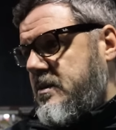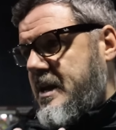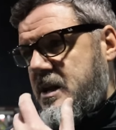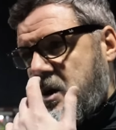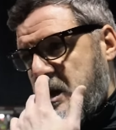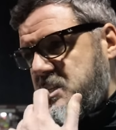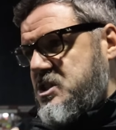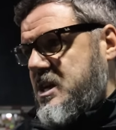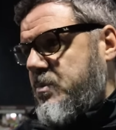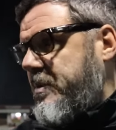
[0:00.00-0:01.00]
Danny Collins
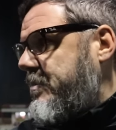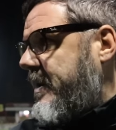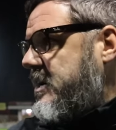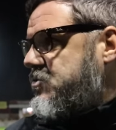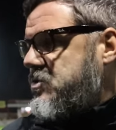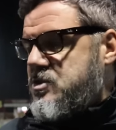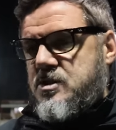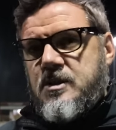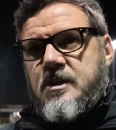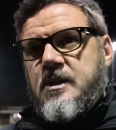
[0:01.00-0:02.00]
is out. Big players for us.
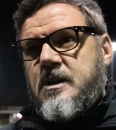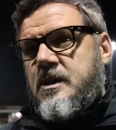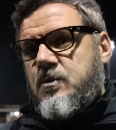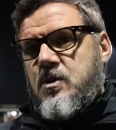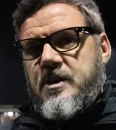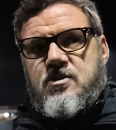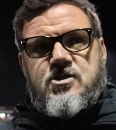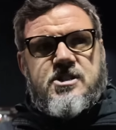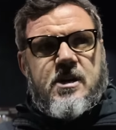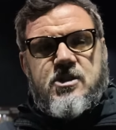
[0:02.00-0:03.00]
We've got
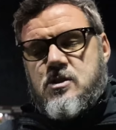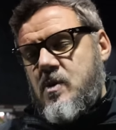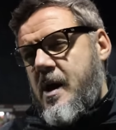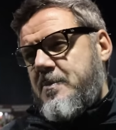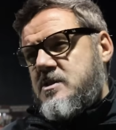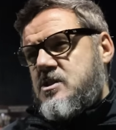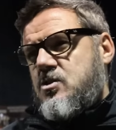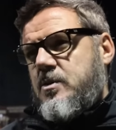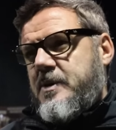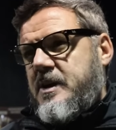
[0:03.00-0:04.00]
injuries now. This is what happens this
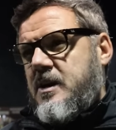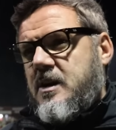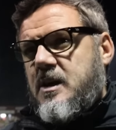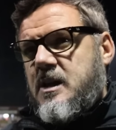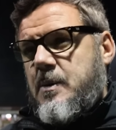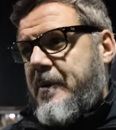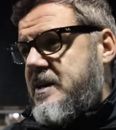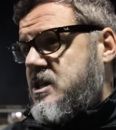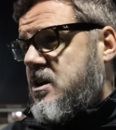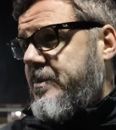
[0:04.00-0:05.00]
time of the year. And the
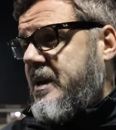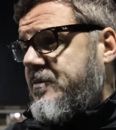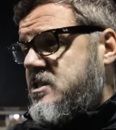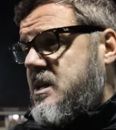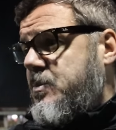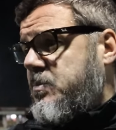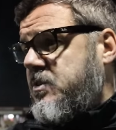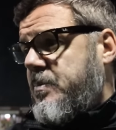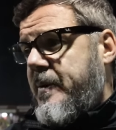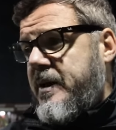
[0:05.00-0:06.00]
players that come in have to step up to
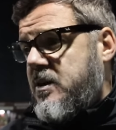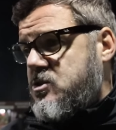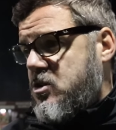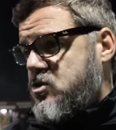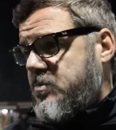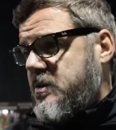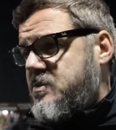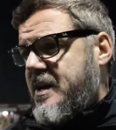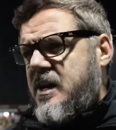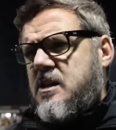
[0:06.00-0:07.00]
the plate, and I saw some of them
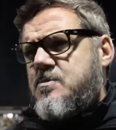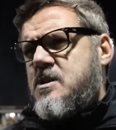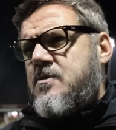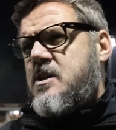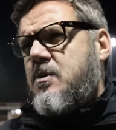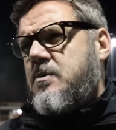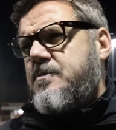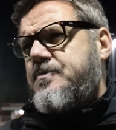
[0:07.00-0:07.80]
today let themselves down.